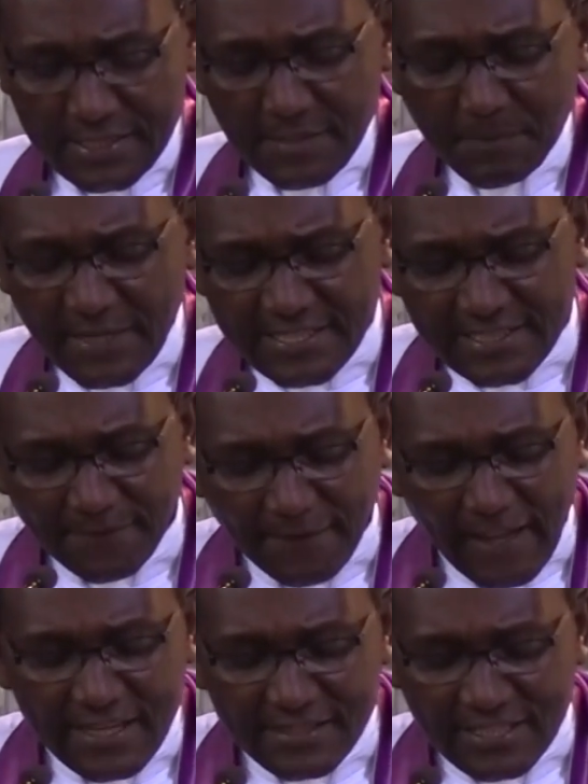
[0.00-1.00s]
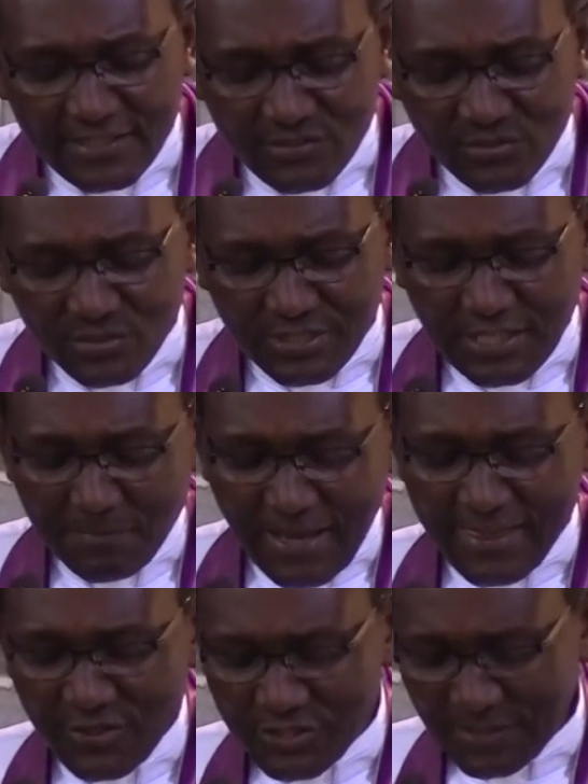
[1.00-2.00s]
Simplicity finds its root in
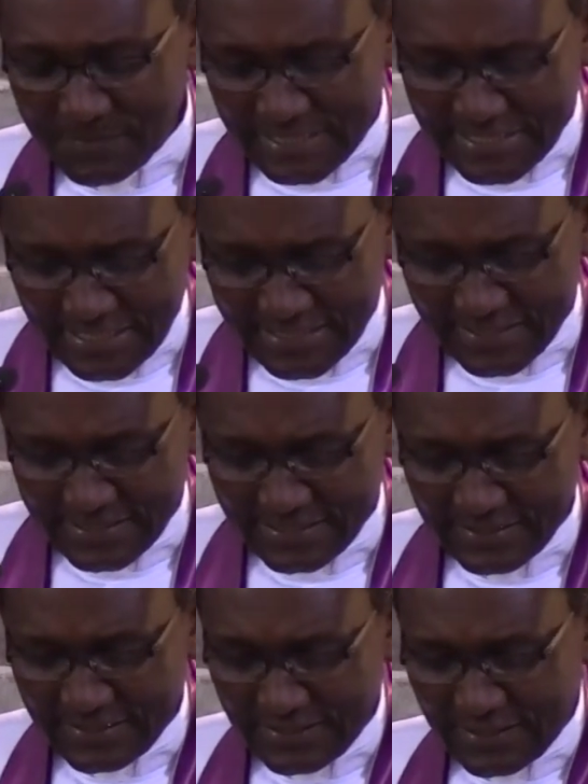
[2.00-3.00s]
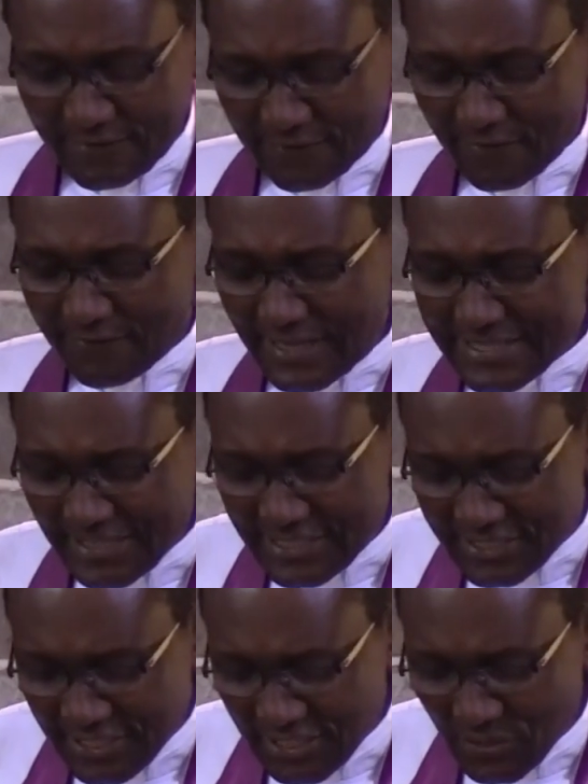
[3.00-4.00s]
Matthew chapter 6 from verse
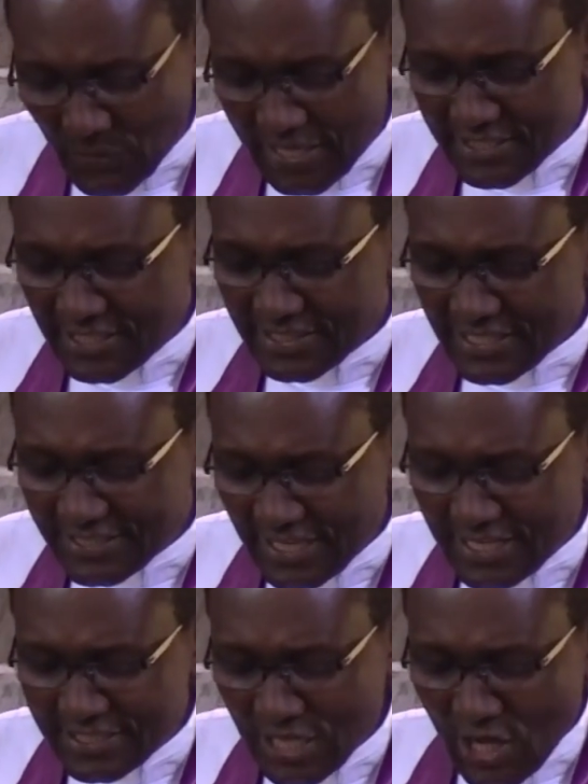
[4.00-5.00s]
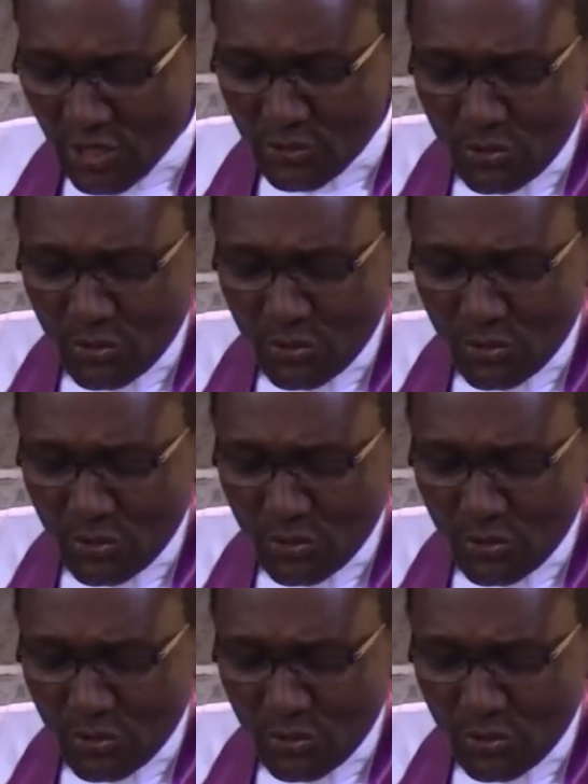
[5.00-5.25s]
19, where Jesus said,